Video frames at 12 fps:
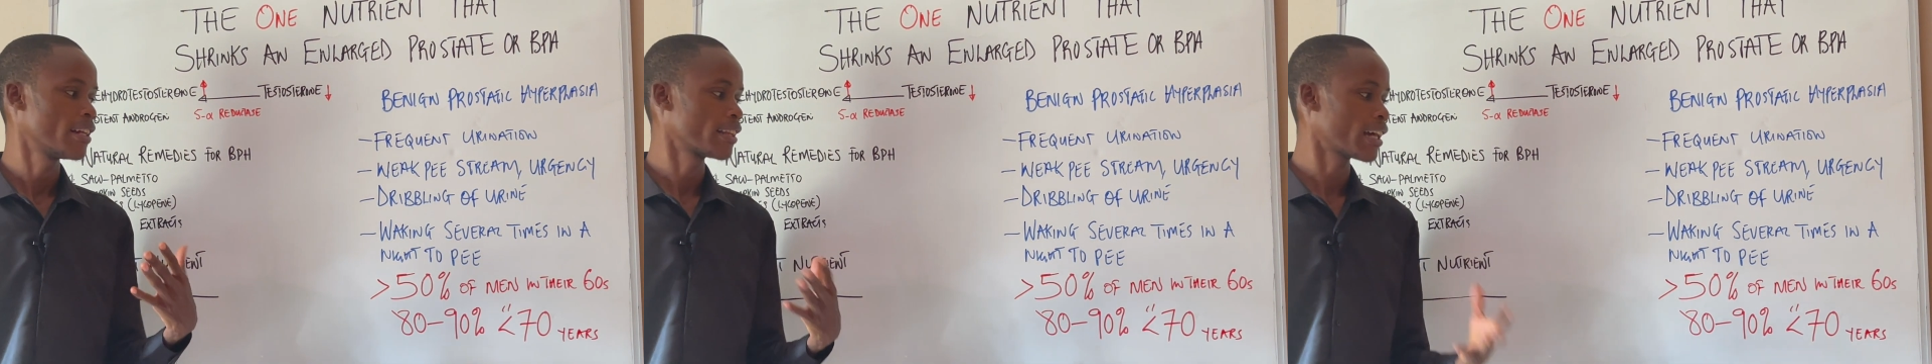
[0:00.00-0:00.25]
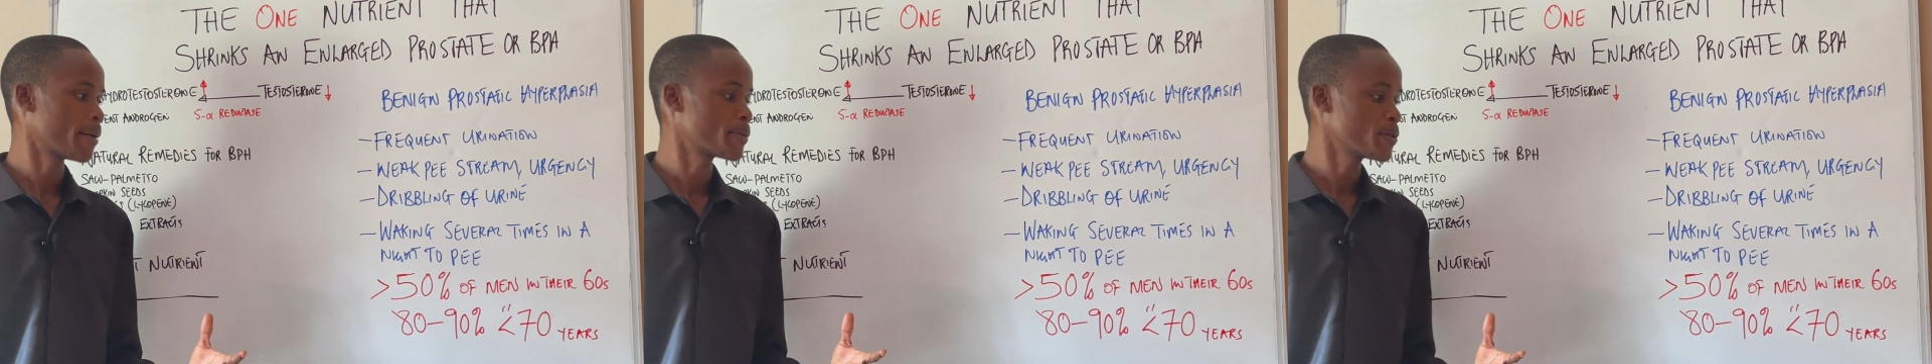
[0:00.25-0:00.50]

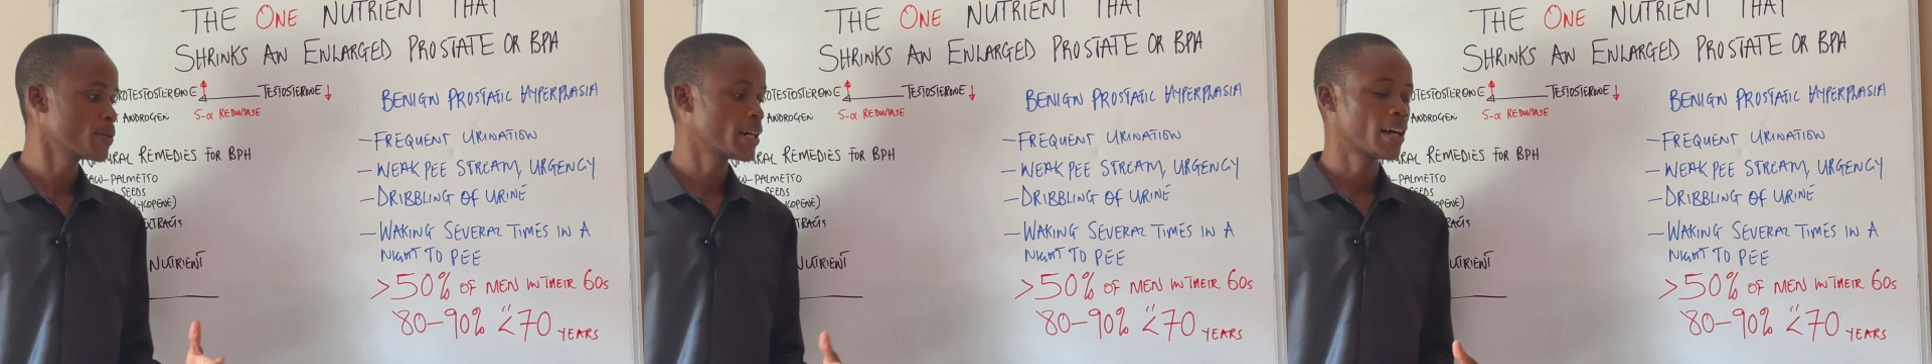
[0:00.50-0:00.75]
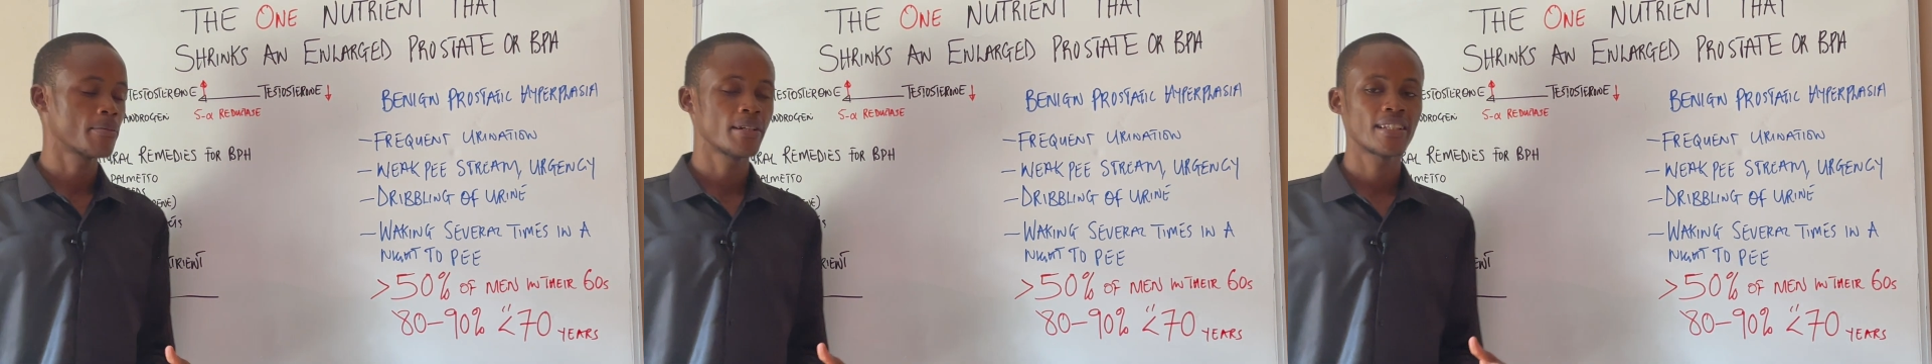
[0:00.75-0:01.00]
type 2
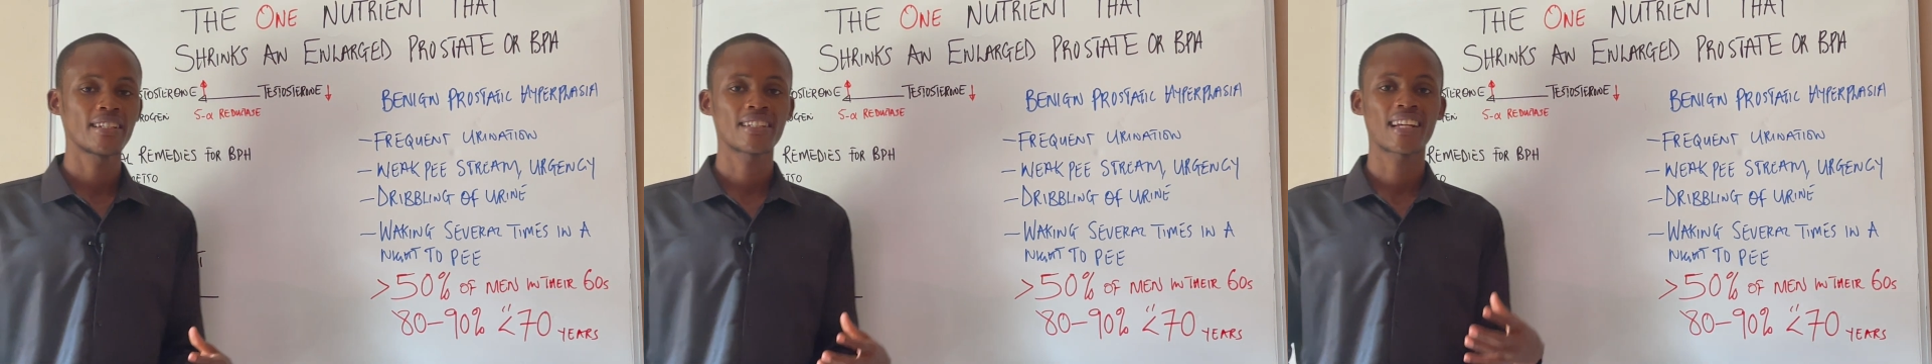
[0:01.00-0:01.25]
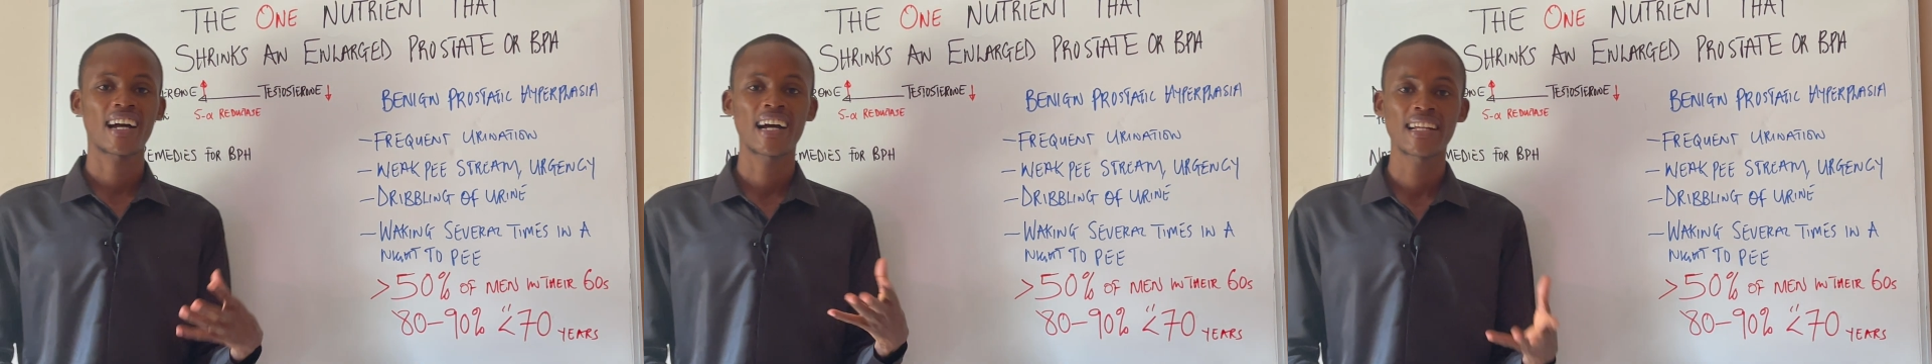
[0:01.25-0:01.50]
diabetes,
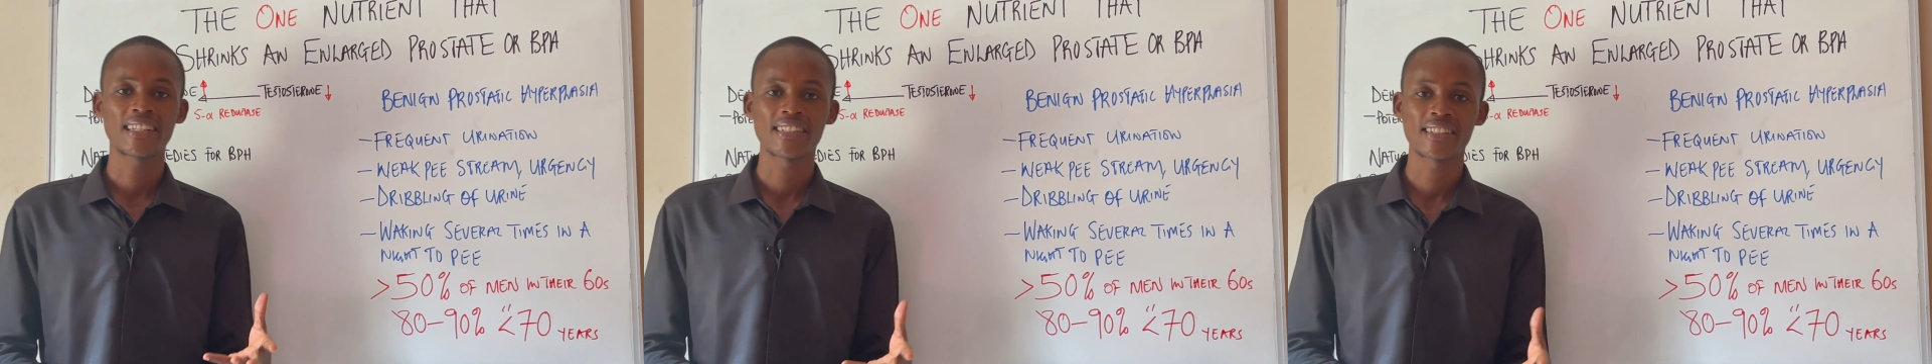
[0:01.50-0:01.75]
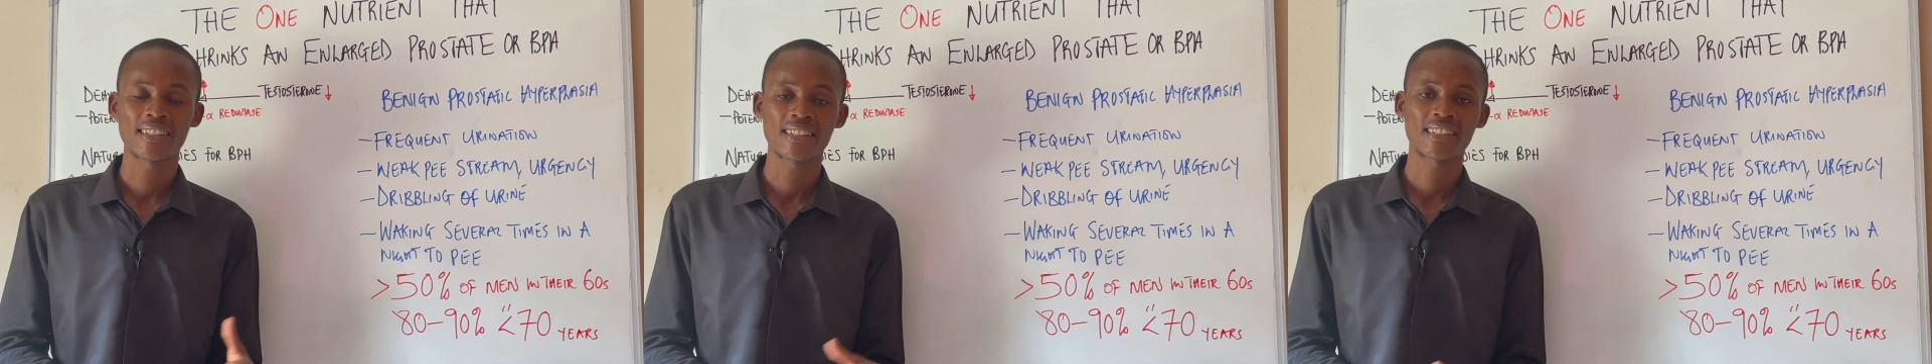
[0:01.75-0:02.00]
heart
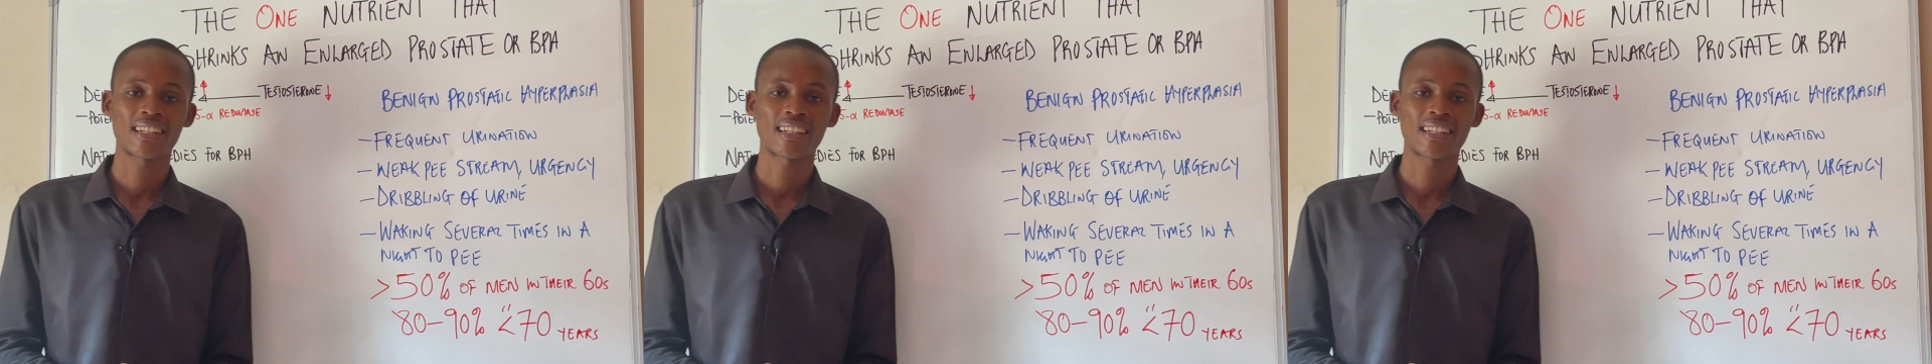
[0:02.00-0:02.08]
diseases,